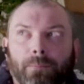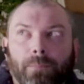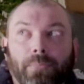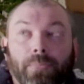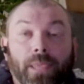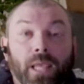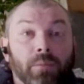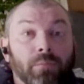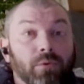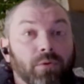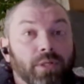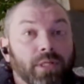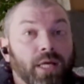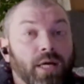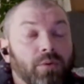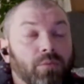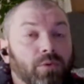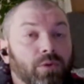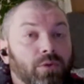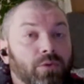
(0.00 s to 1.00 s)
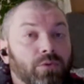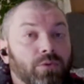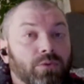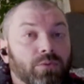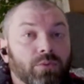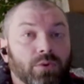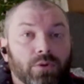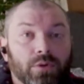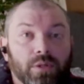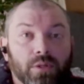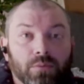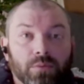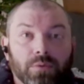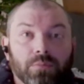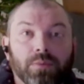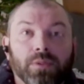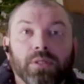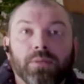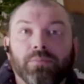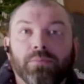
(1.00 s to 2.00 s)
I'm really not used to working with
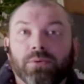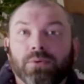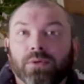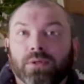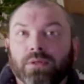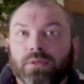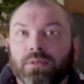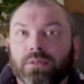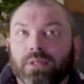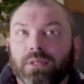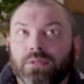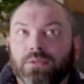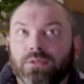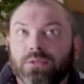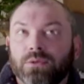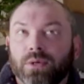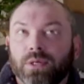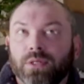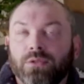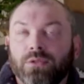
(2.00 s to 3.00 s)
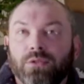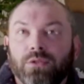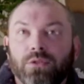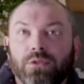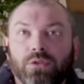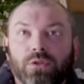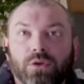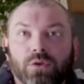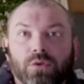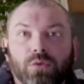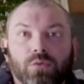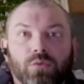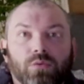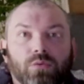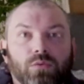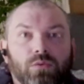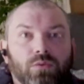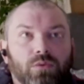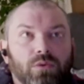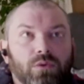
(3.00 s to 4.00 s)
people, and so I don't
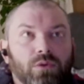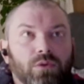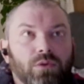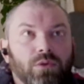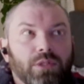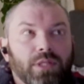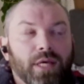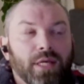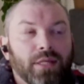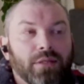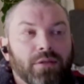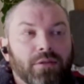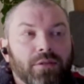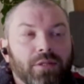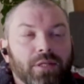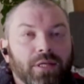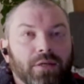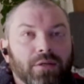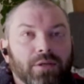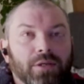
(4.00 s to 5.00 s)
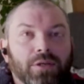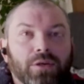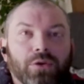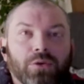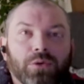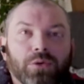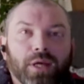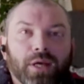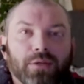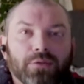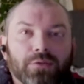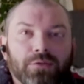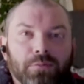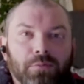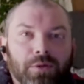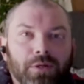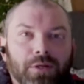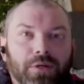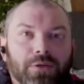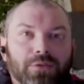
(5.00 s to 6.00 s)
tend to think like, oh yeah,
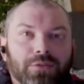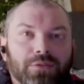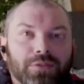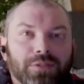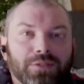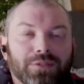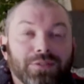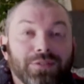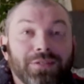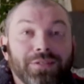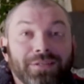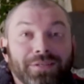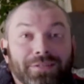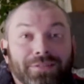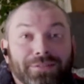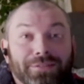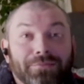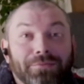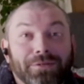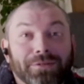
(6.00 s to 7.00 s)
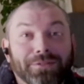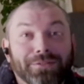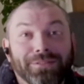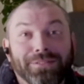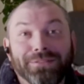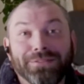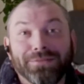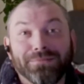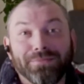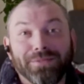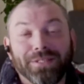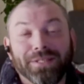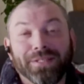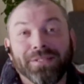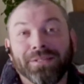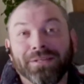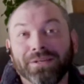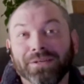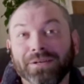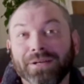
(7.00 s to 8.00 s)
someone else needs to be in
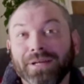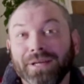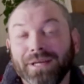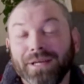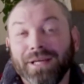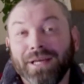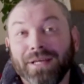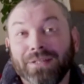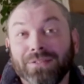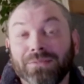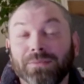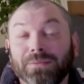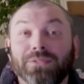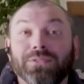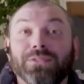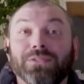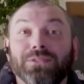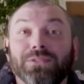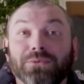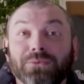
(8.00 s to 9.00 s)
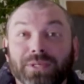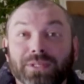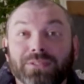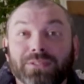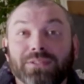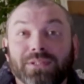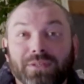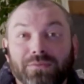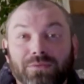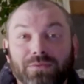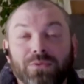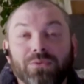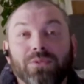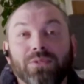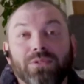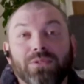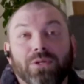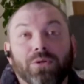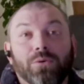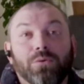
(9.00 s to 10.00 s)
here and someone else is doing stuff to
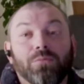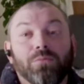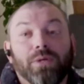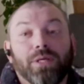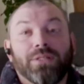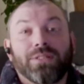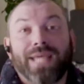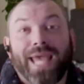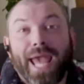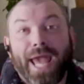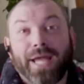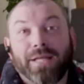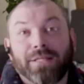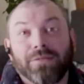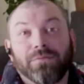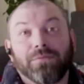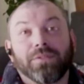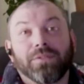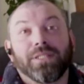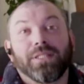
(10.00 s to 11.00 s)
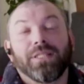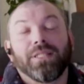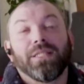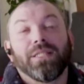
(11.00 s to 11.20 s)
this code base actively.